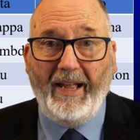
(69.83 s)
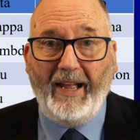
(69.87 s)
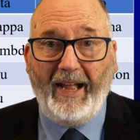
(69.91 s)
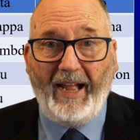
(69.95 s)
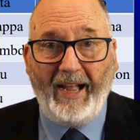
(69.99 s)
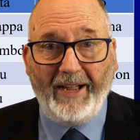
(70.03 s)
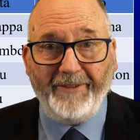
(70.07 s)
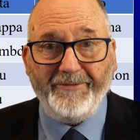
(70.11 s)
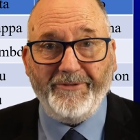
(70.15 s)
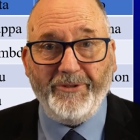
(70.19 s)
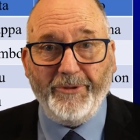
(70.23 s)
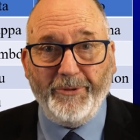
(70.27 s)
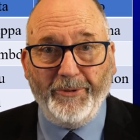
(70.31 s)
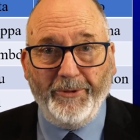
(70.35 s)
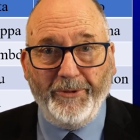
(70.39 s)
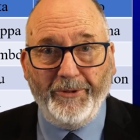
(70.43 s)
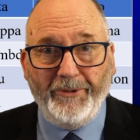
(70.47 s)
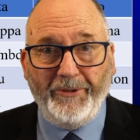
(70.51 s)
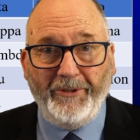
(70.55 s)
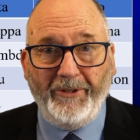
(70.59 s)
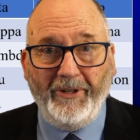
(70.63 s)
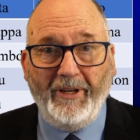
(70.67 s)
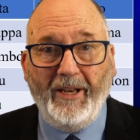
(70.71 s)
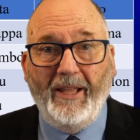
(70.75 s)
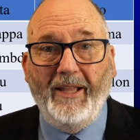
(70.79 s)
After
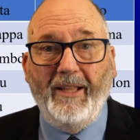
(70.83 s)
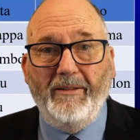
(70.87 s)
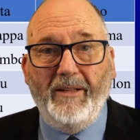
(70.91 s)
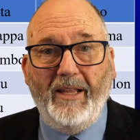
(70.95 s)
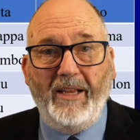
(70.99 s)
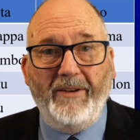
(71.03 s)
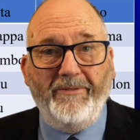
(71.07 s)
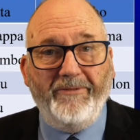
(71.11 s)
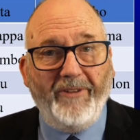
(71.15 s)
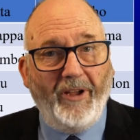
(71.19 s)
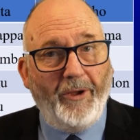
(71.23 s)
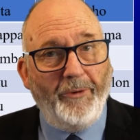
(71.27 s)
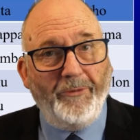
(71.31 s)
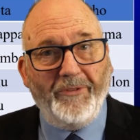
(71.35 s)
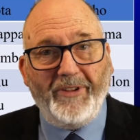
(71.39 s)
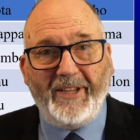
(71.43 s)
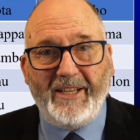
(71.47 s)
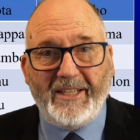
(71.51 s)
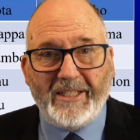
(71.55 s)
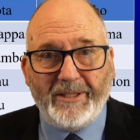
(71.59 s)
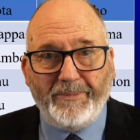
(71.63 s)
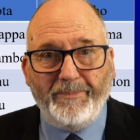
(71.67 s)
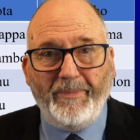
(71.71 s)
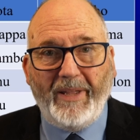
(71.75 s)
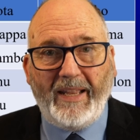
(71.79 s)
all, involving
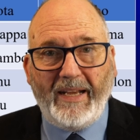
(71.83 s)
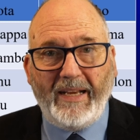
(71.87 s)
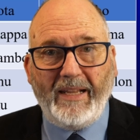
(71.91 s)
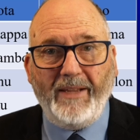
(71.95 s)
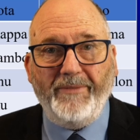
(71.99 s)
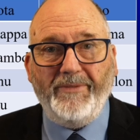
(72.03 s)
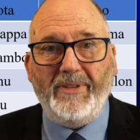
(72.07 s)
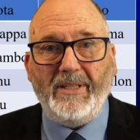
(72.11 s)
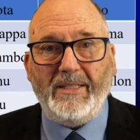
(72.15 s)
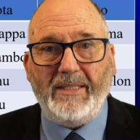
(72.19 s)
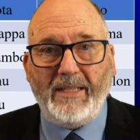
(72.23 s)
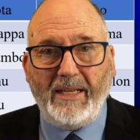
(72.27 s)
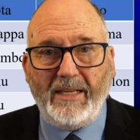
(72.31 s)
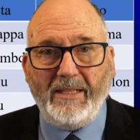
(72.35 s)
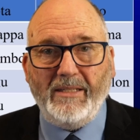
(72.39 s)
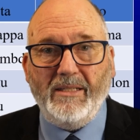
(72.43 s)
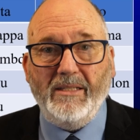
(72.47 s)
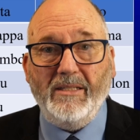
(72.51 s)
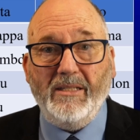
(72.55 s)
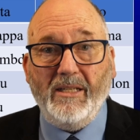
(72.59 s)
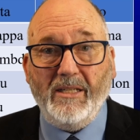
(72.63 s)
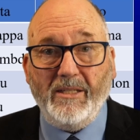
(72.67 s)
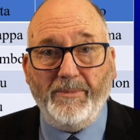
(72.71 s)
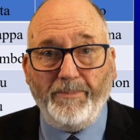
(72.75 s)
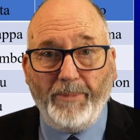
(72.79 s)
as many of the
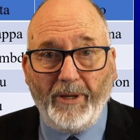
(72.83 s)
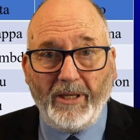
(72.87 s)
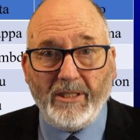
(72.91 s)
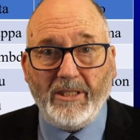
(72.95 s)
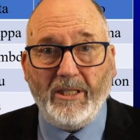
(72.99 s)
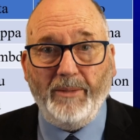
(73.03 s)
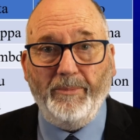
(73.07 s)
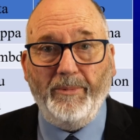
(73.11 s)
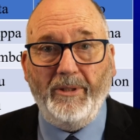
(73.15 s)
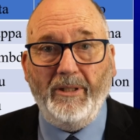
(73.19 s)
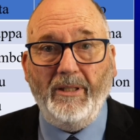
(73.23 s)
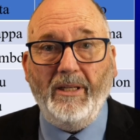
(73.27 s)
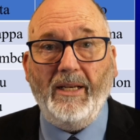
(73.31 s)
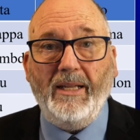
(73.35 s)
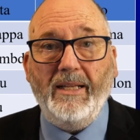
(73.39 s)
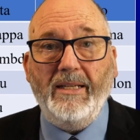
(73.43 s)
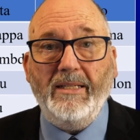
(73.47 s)
senses as possible